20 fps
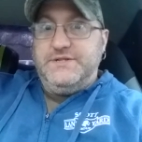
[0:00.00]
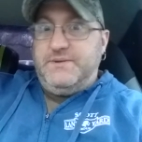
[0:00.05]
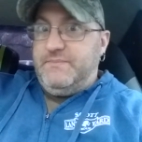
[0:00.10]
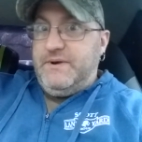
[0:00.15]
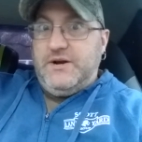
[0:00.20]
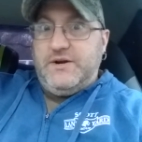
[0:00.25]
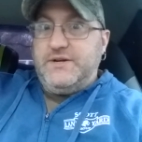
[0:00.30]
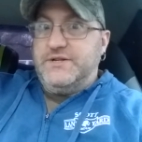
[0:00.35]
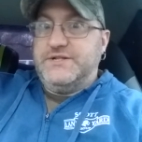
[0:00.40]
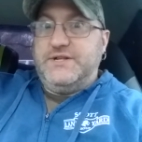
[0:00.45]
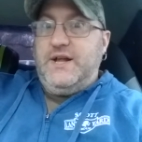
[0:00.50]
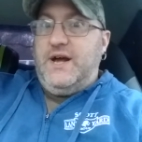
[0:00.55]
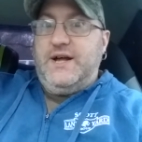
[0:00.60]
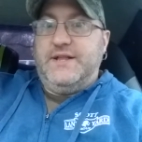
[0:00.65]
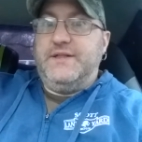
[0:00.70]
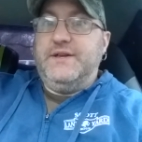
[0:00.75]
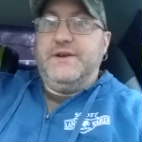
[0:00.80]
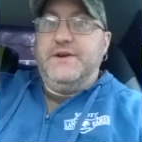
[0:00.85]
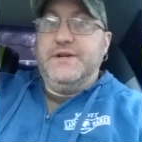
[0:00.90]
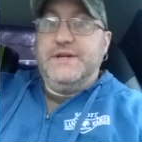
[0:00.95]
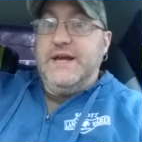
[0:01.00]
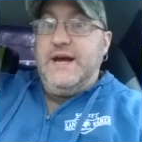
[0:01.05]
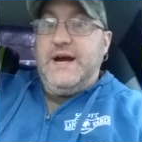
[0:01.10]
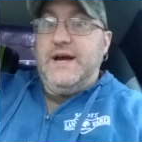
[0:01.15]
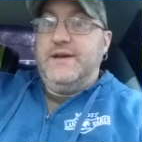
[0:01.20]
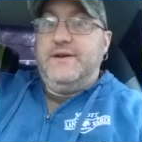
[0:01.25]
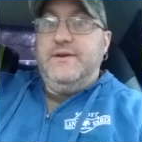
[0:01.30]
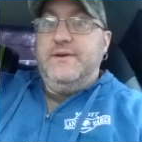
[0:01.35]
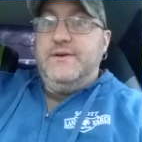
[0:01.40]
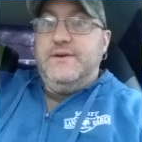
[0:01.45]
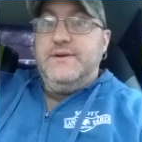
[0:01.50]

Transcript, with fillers: America's not the good guy.